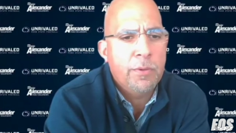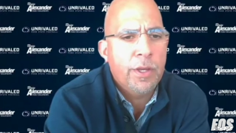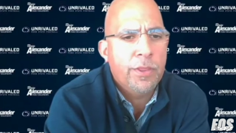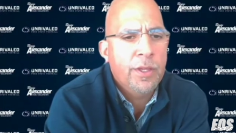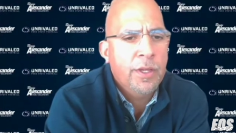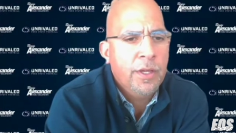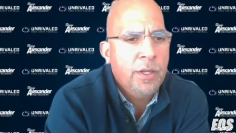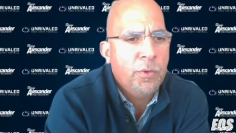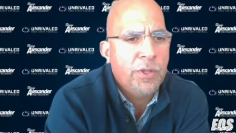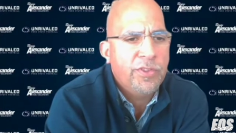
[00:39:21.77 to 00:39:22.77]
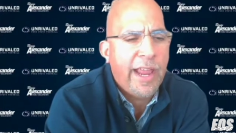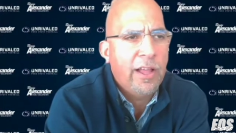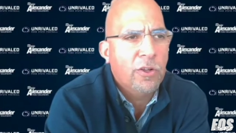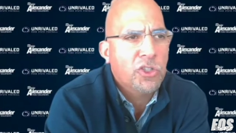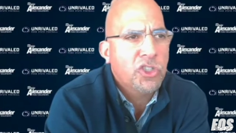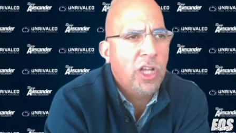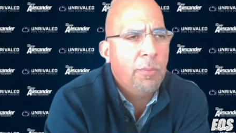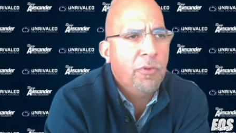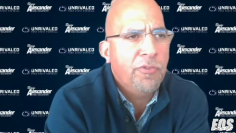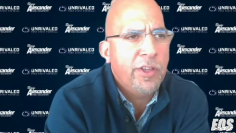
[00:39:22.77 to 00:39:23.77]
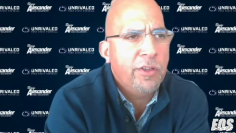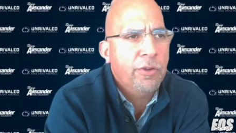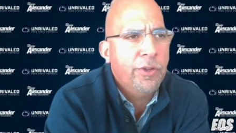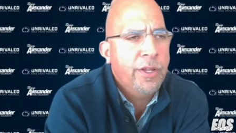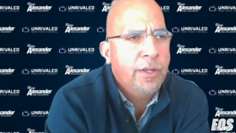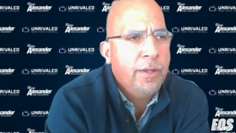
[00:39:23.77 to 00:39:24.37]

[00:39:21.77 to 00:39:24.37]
with Taylor Stubblefield,